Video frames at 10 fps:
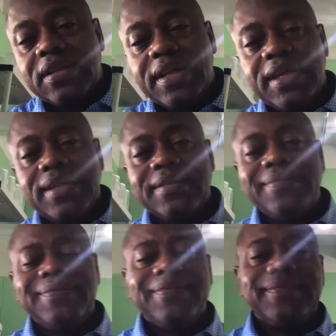like,
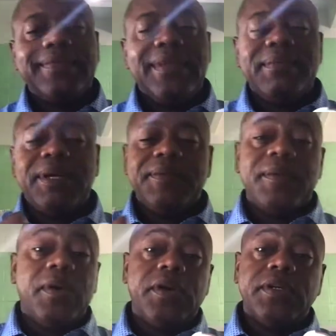maybe I'm
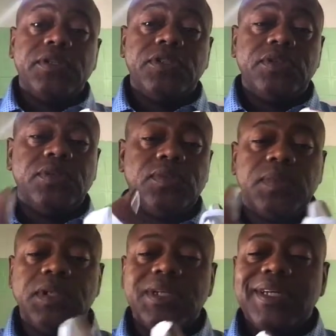hard on shoes, but